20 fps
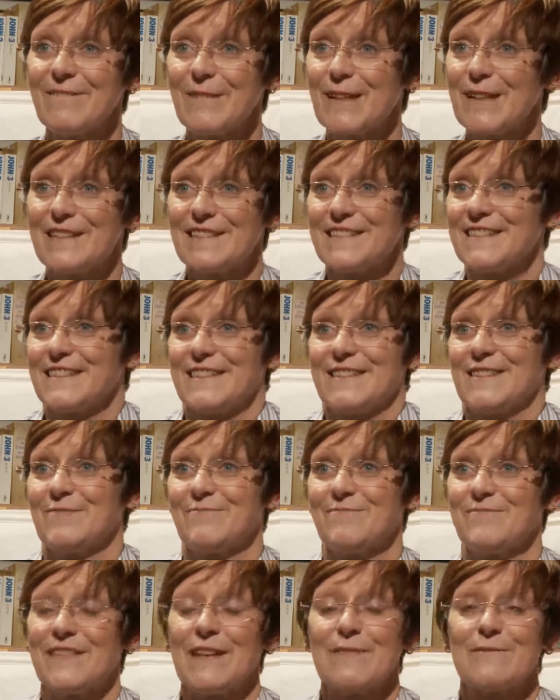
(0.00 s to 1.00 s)
because
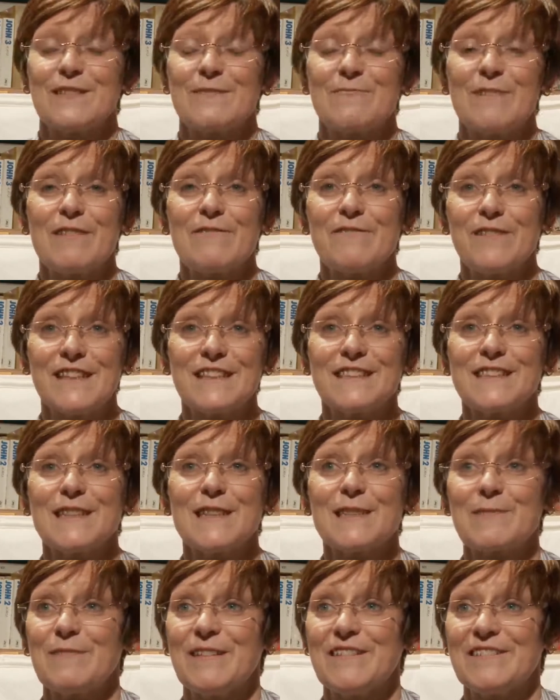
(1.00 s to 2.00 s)
that was my first
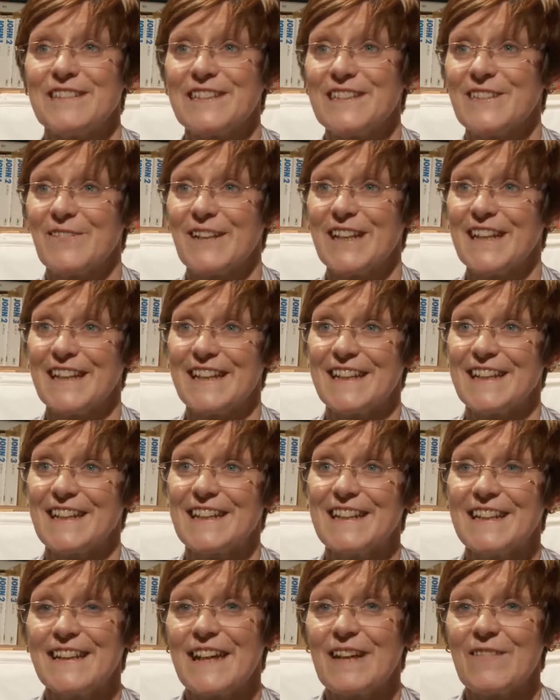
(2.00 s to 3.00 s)
experience of anything
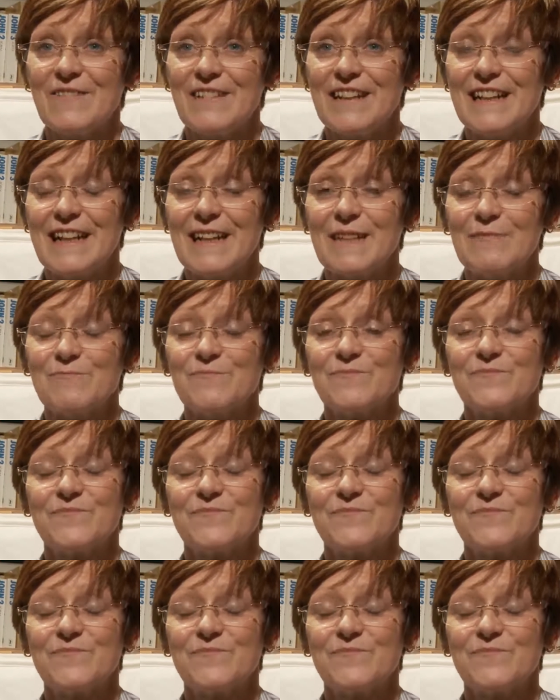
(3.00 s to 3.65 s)
like that, really.